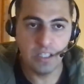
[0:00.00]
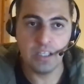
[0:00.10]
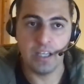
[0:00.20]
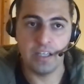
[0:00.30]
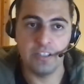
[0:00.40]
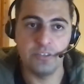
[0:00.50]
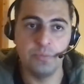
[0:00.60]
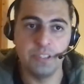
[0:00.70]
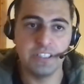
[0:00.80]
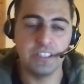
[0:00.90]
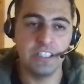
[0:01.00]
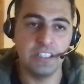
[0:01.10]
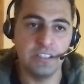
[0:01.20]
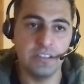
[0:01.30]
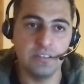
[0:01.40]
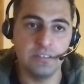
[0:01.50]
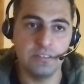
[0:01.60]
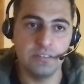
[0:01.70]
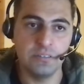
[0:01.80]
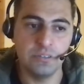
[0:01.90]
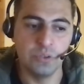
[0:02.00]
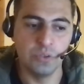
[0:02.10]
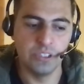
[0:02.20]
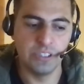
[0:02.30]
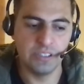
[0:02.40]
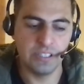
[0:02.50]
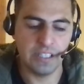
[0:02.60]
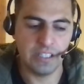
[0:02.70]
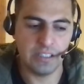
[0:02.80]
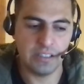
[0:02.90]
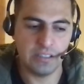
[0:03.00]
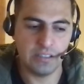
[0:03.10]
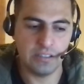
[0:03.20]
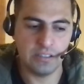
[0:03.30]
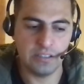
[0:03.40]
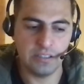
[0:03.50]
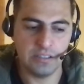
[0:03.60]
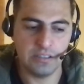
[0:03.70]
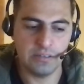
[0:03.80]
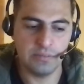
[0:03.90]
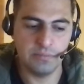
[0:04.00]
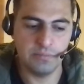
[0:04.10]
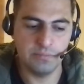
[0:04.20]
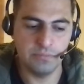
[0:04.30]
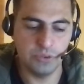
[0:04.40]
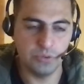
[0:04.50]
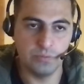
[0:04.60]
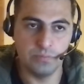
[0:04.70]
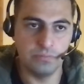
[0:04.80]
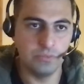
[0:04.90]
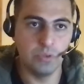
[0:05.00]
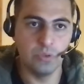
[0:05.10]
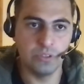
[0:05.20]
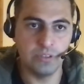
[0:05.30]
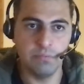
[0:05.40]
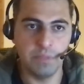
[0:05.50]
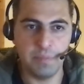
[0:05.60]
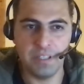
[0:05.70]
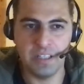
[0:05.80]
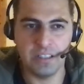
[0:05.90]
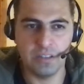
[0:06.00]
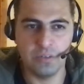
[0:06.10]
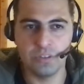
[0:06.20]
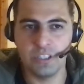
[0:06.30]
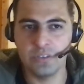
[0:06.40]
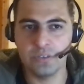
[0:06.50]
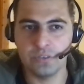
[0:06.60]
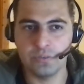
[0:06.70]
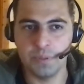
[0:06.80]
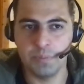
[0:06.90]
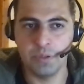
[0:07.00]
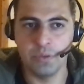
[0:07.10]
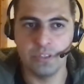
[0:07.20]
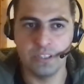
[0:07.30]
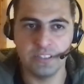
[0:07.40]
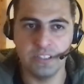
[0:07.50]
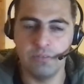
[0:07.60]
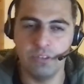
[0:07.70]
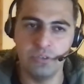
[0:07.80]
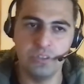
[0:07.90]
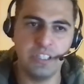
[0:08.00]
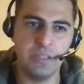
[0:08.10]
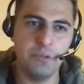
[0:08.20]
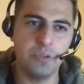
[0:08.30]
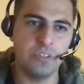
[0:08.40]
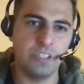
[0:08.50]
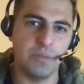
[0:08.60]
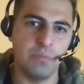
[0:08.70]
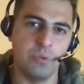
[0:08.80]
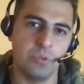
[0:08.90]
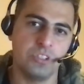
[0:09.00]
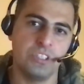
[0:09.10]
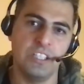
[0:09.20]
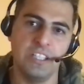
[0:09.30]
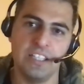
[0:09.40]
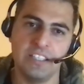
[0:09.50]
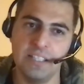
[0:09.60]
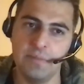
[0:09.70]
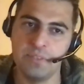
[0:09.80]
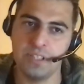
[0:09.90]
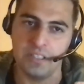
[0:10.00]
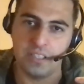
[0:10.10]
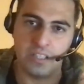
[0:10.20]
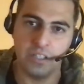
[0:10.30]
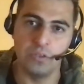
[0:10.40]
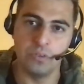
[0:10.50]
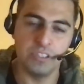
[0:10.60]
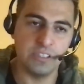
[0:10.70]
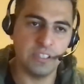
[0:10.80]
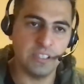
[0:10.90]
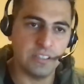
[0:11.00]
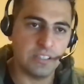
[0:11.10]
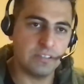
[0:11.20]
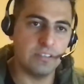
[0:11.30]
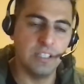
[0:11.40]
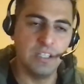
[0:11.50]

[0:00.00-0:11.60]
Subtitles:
And you basically go there and you go, maybe like, I don't think so people go there as individuals anymore. They are mostly like teams, and then they go there, and then